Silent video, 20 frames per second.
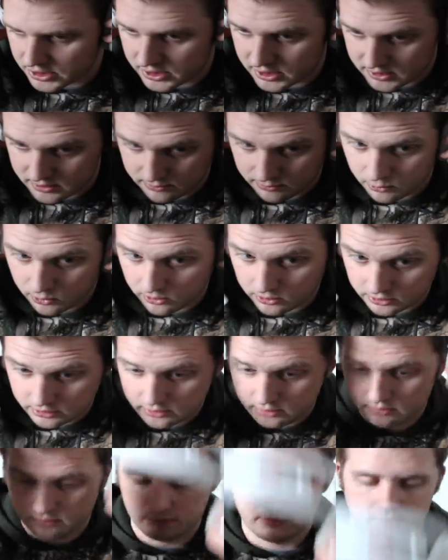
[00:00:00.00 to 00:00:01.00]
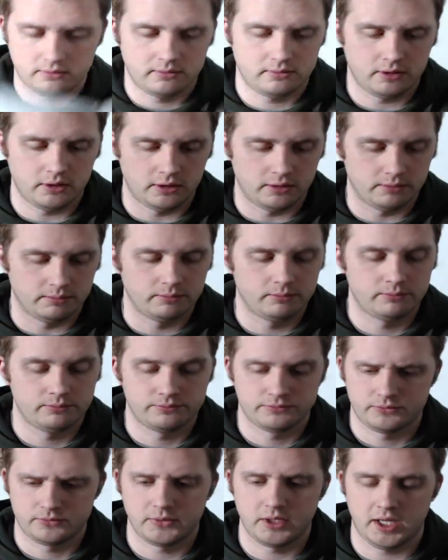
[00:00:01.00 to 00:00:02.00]
This shit doesn't work.
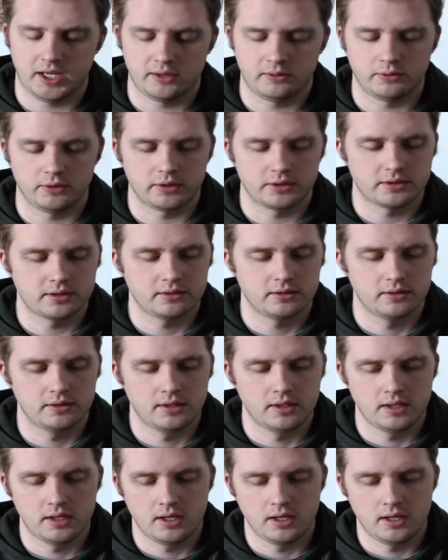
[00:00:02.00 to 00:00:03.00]
Or, yeah, it works.